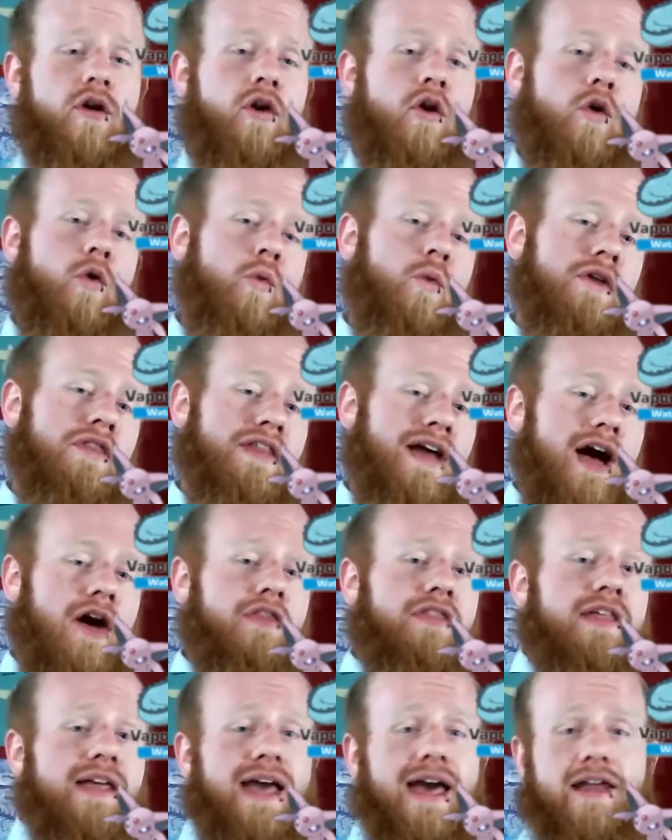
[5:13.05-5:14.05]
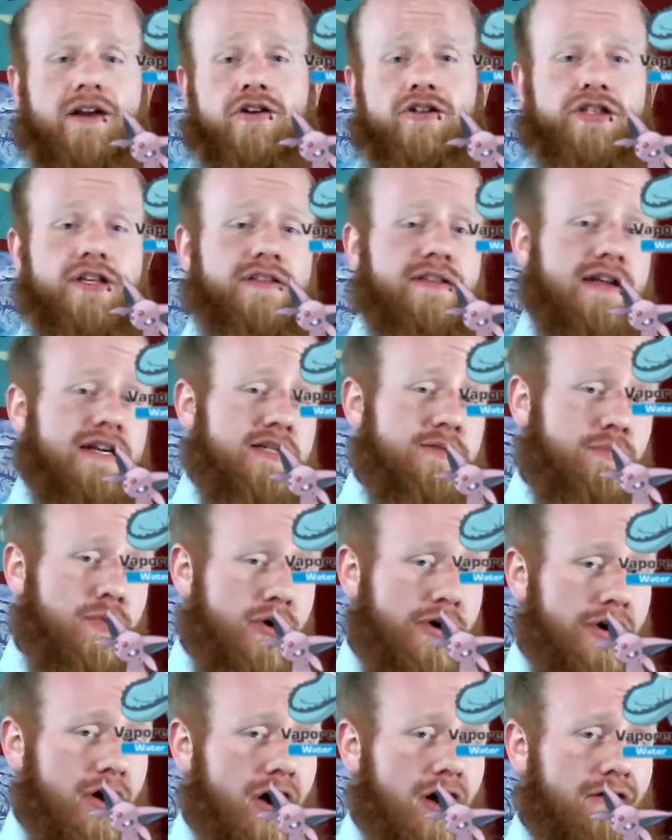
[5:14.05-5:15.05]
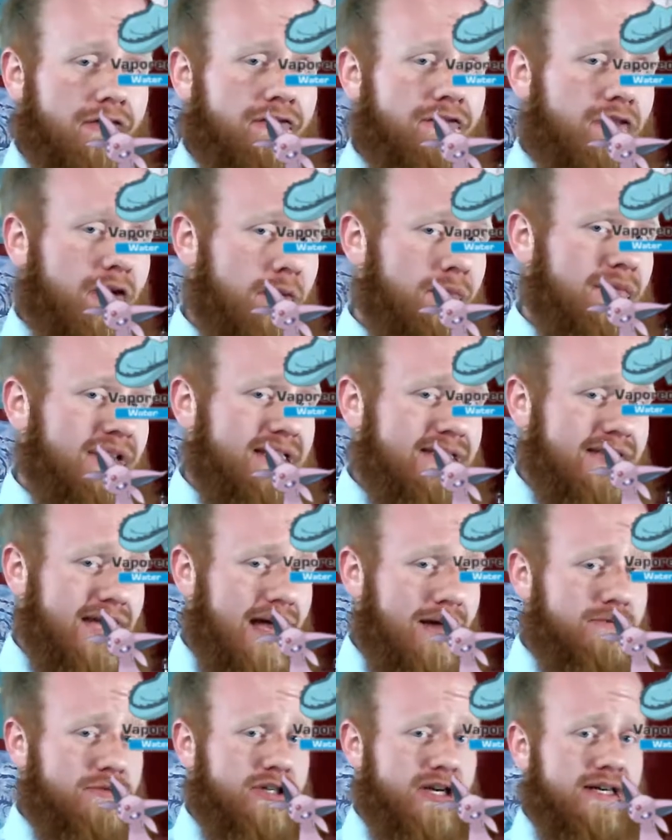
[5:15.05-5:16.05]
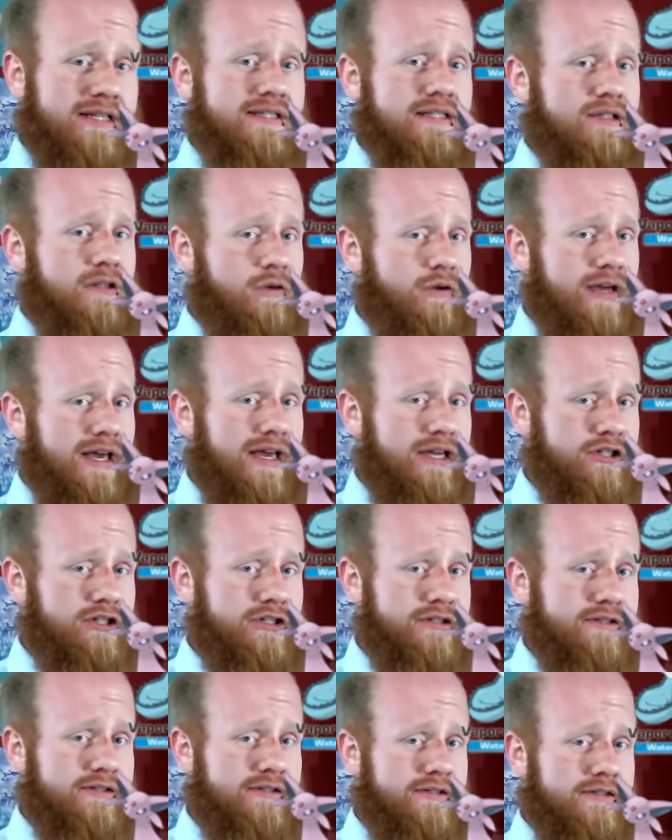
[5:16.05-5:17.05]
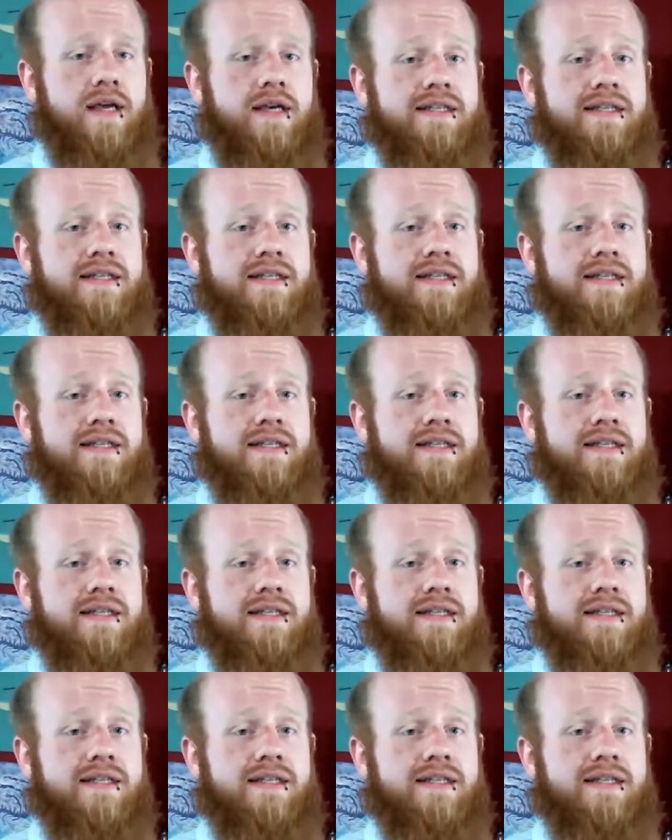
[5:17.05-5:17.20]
without the energy that is put off from these objects and locations.